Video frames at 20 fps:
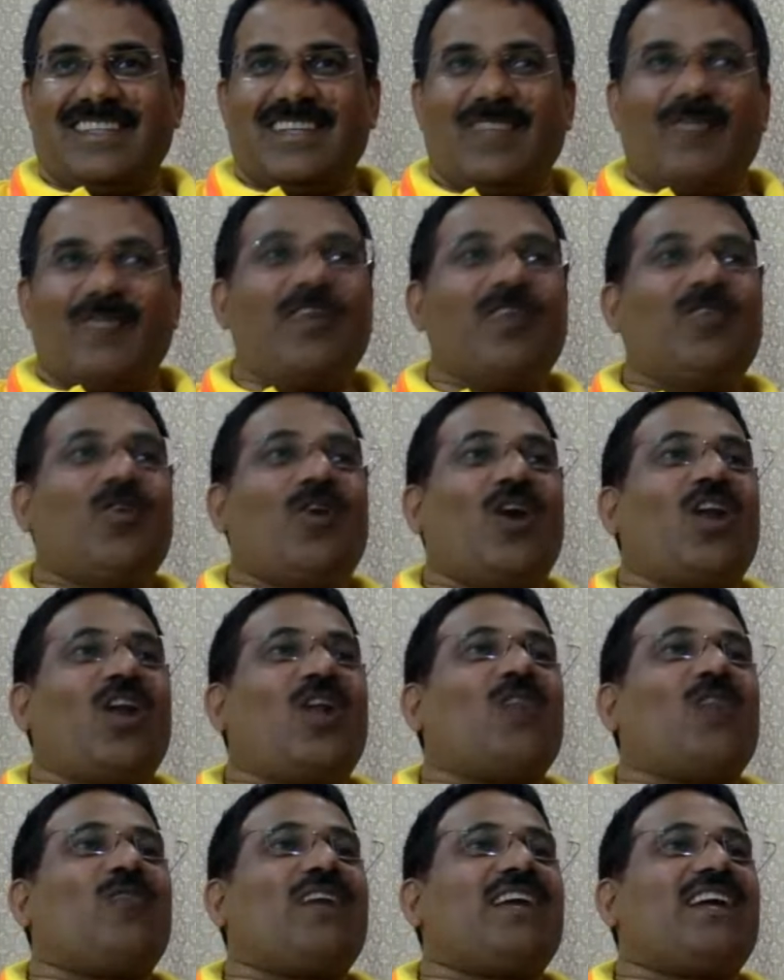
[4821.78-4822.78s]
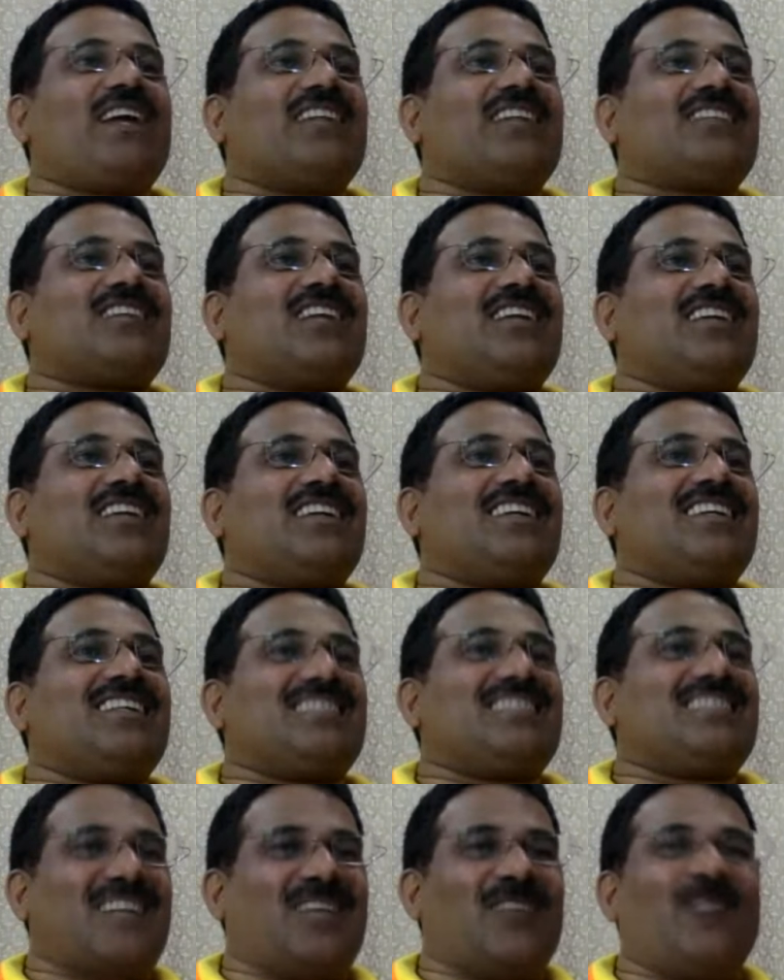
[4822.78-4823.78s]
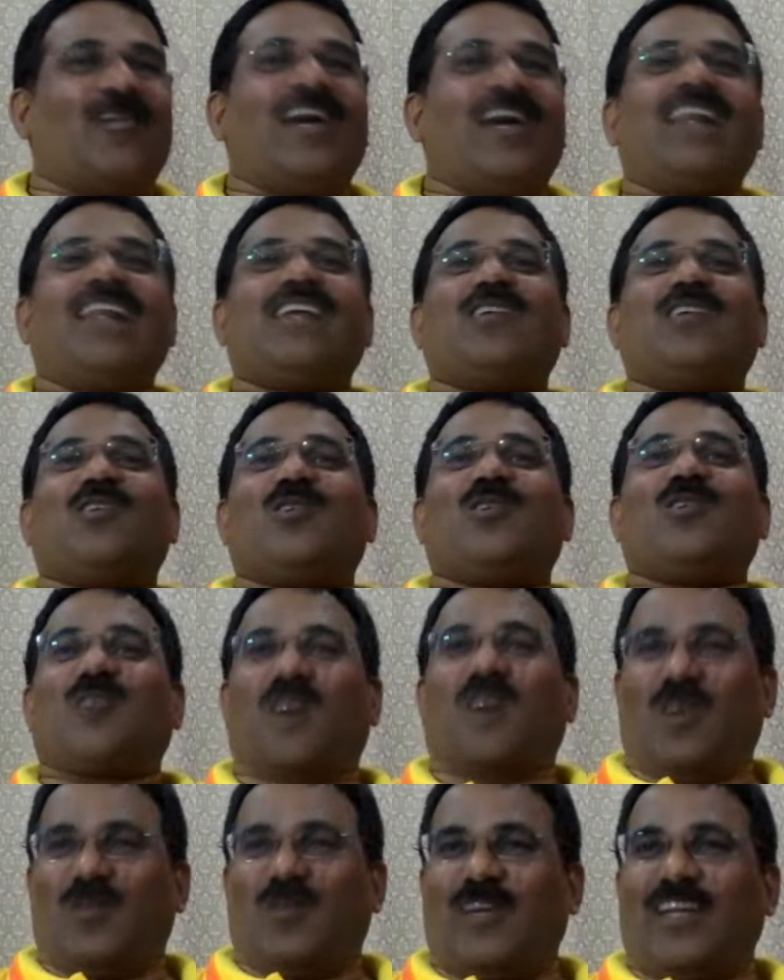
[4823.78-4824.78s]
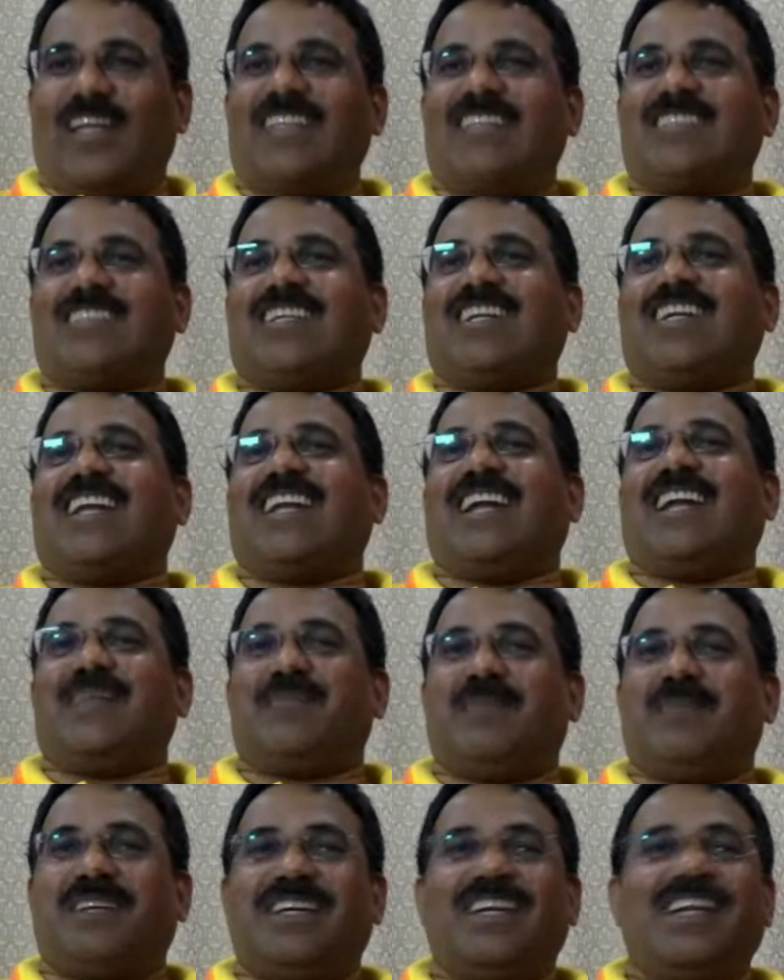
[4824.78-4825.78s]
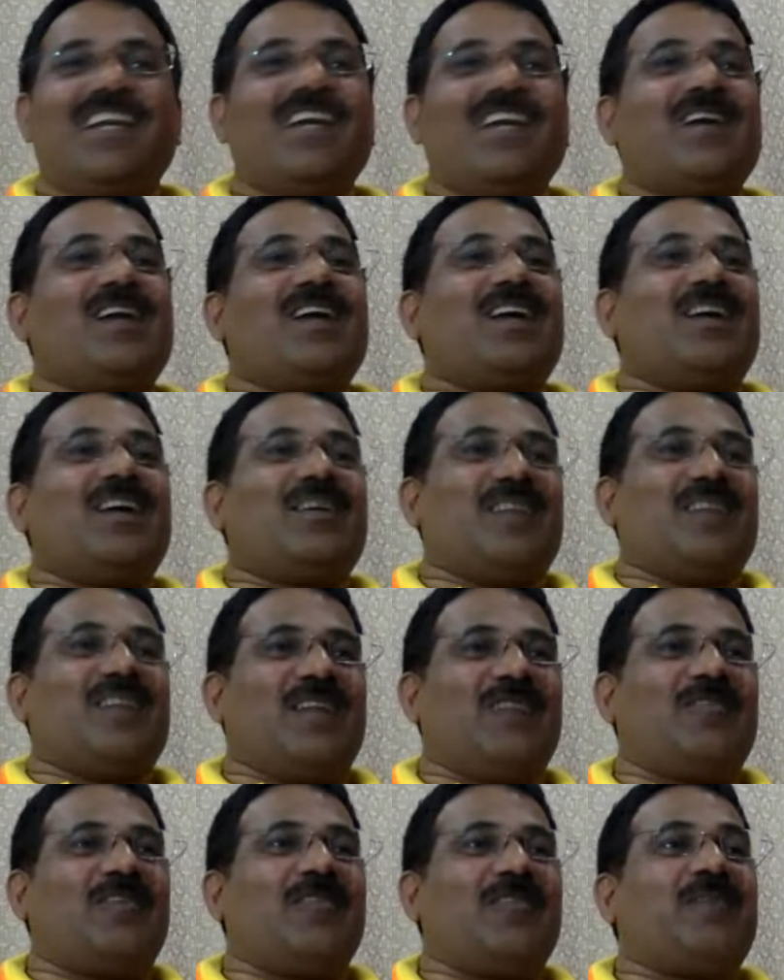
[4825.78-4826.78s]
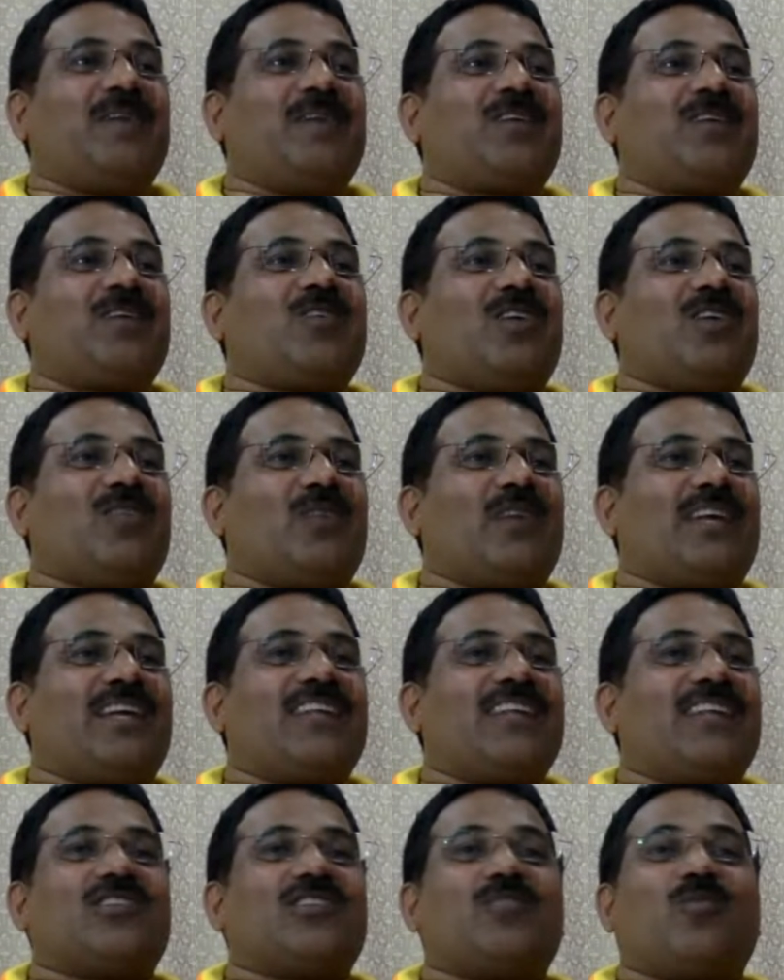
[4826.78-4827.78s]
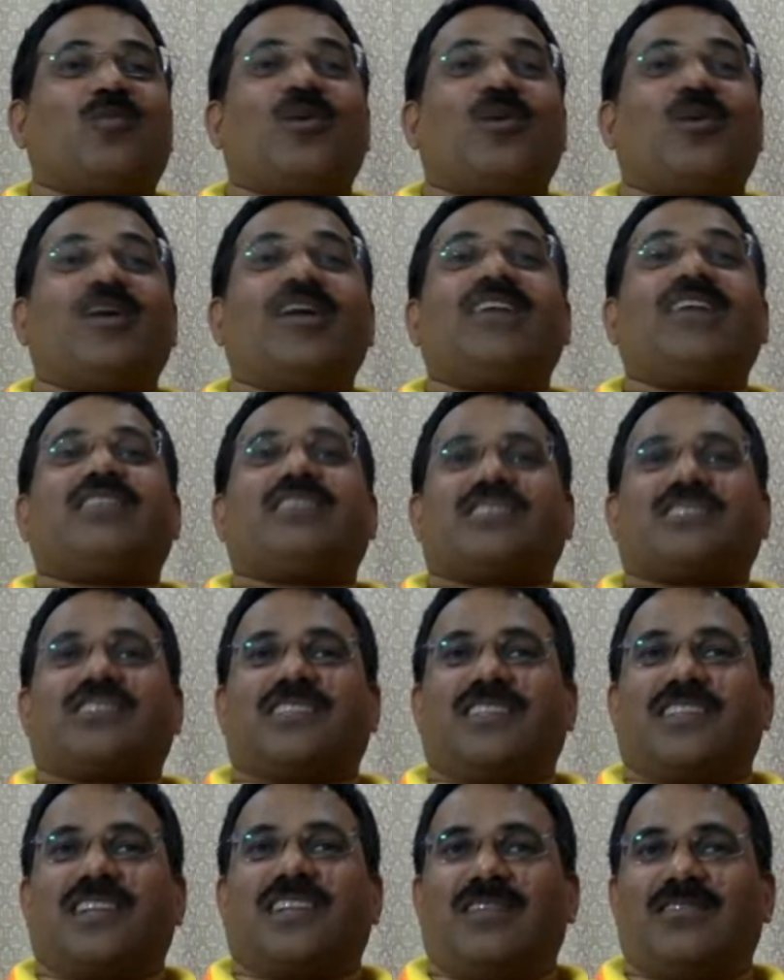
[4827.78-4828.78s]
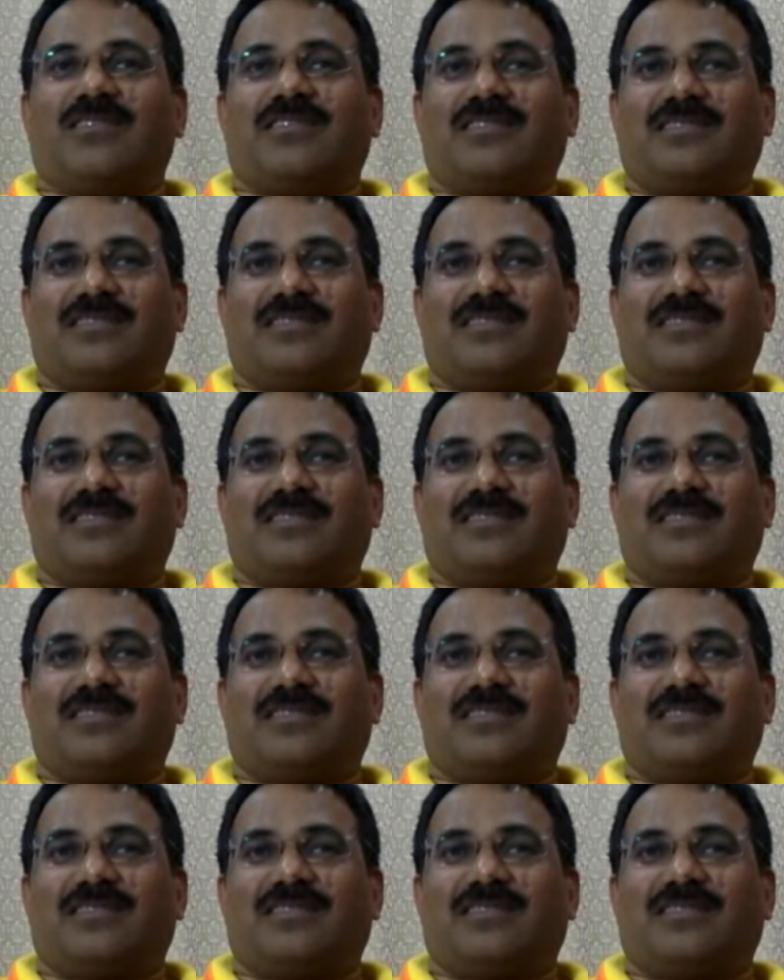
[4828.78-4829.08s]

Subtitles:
When you are on vacation, he is saying, very good, you are on vacation. Let me make your vacation more interesting now.